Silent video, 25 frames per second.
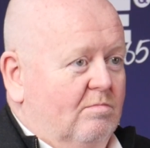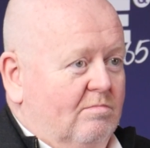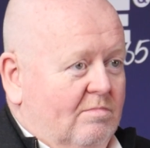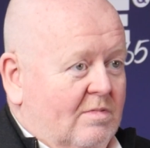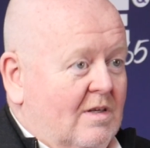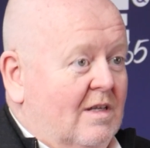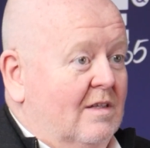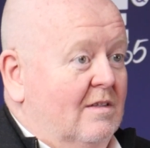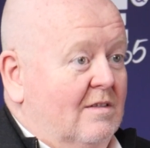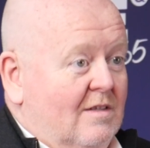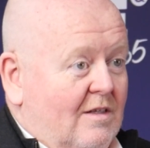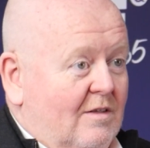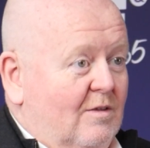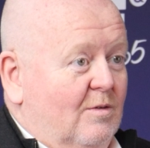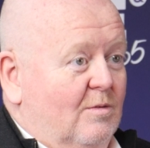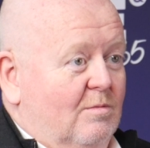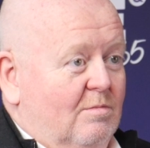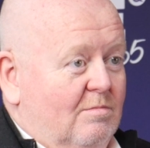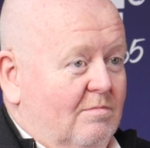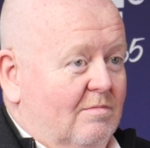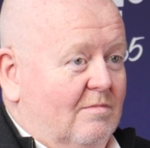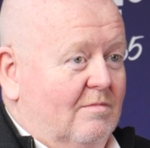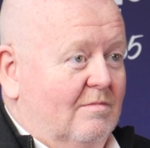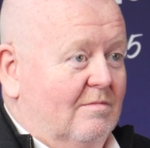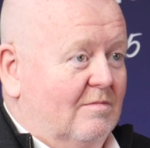continue.
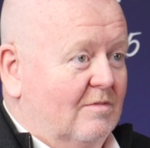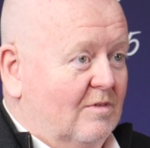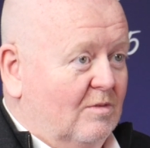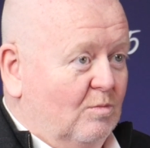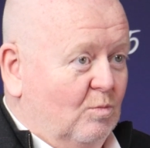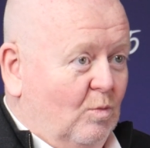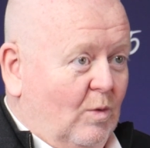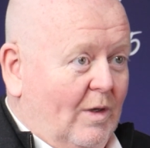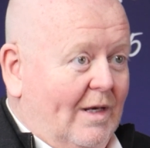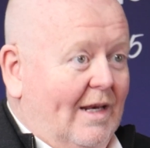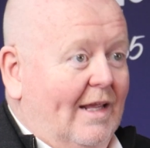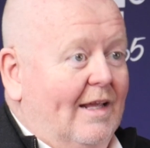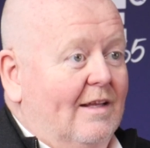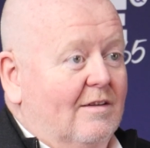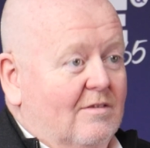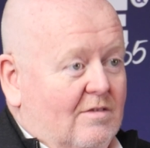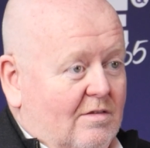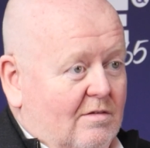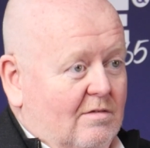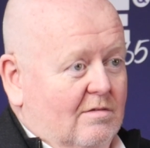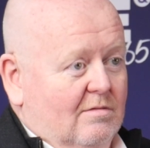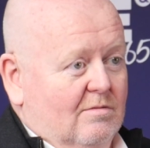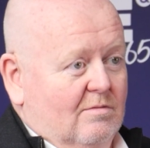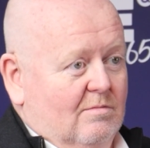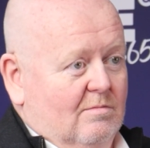We need
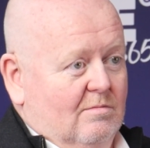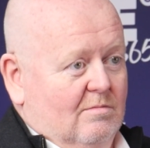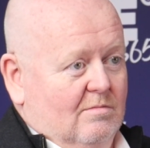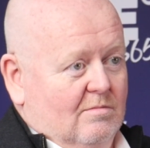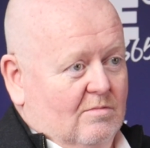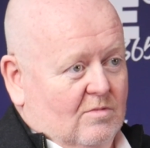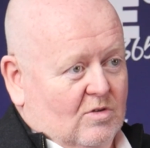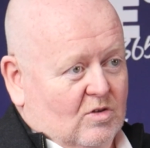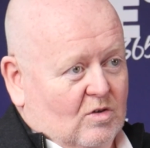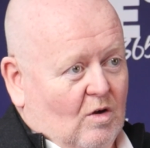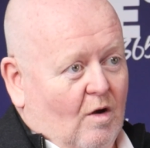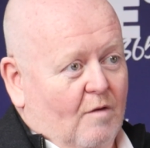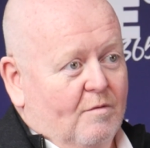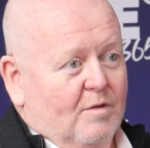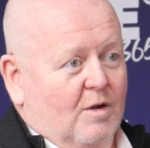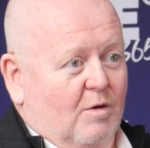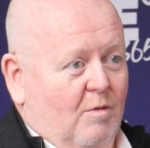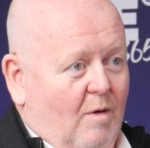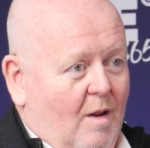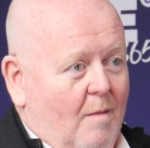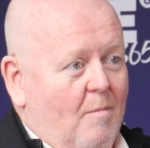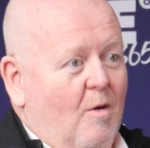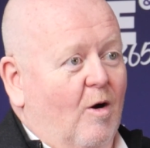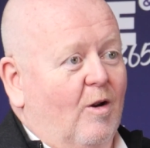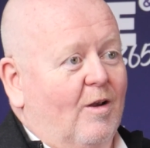to solve the
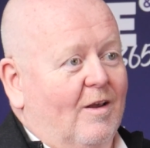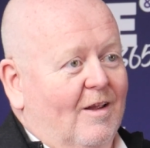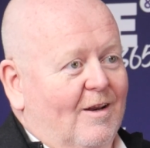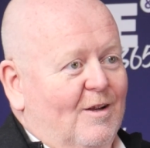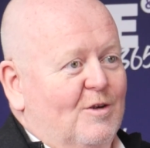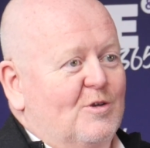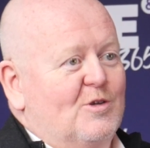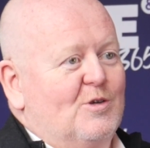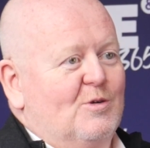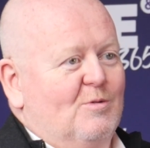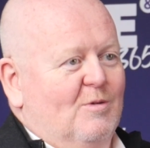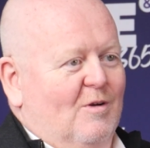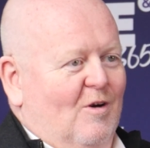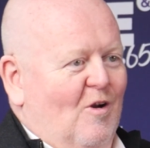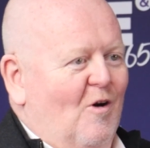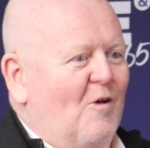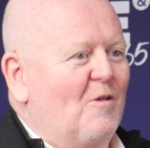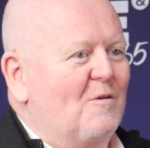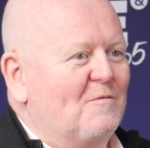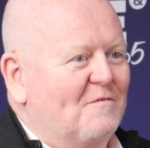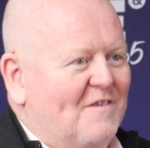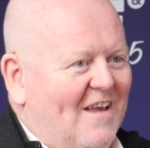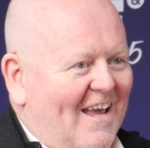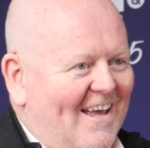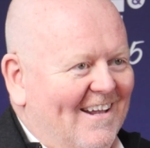gray market issue in all
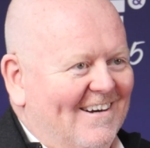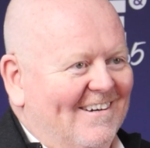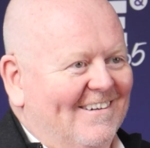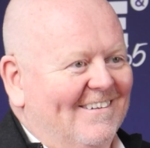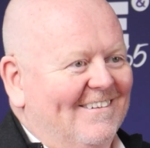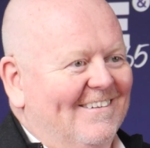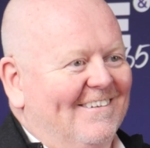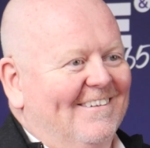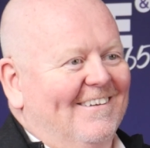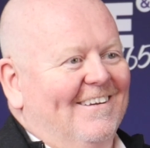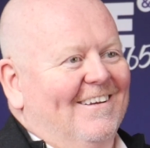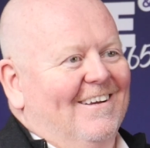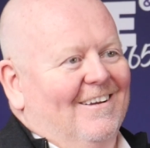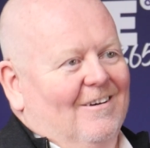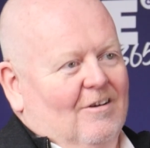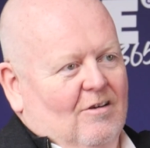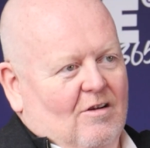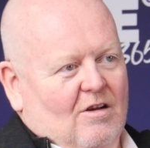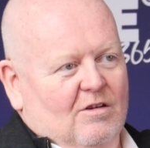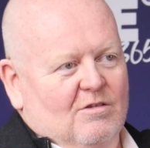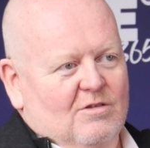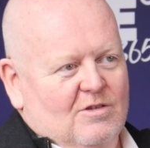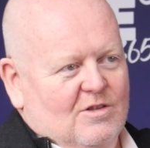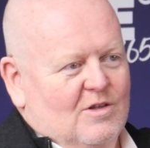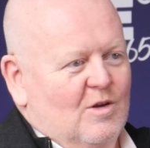of Canada,
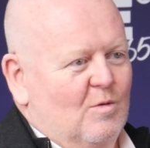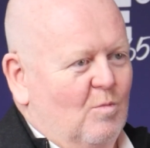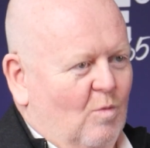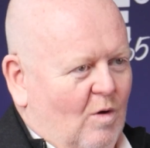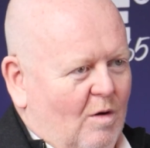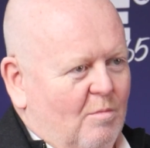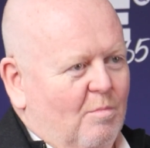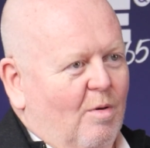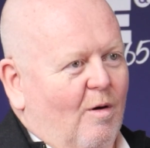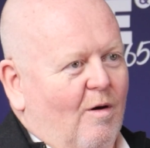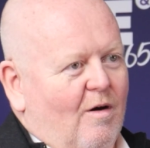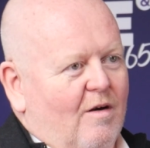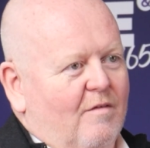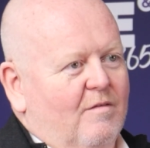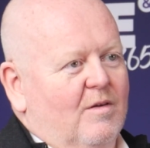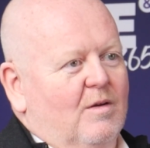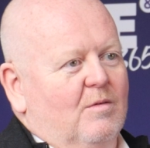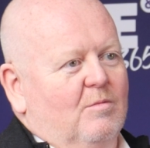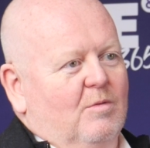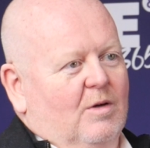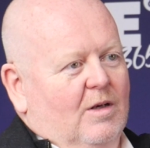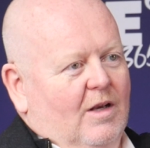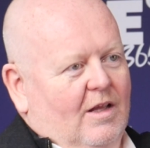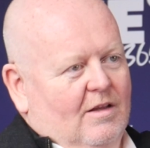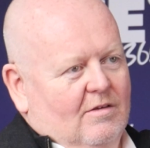not just in one part of it.
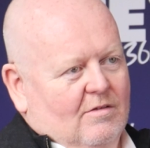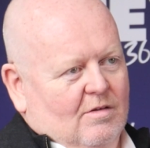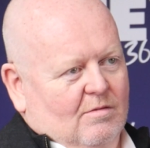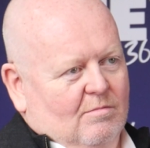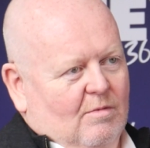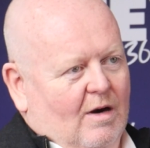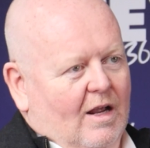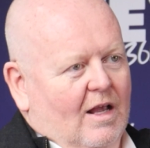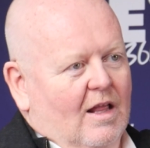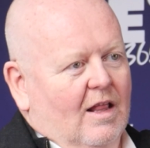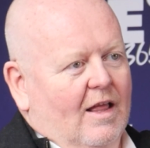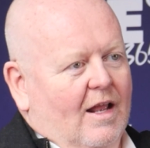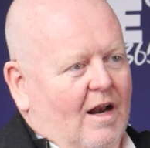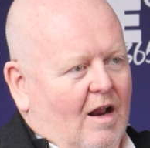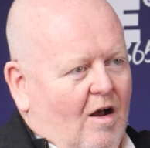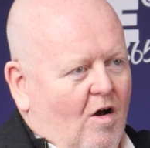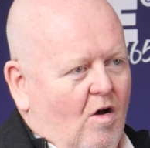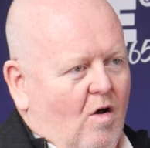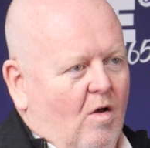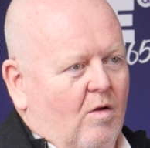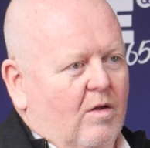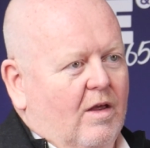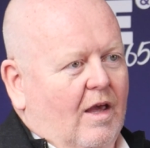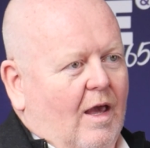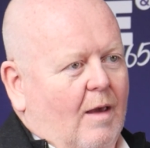We need to regulate
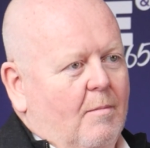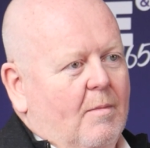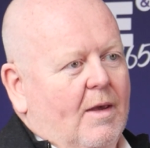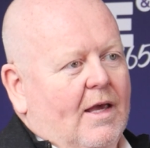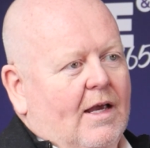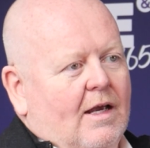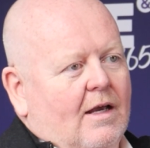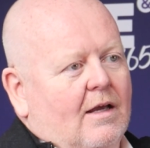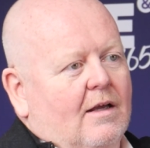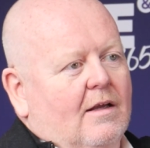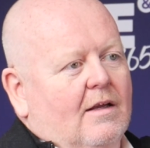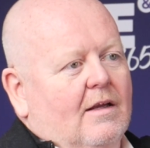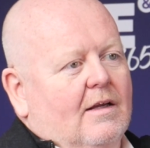all gaming.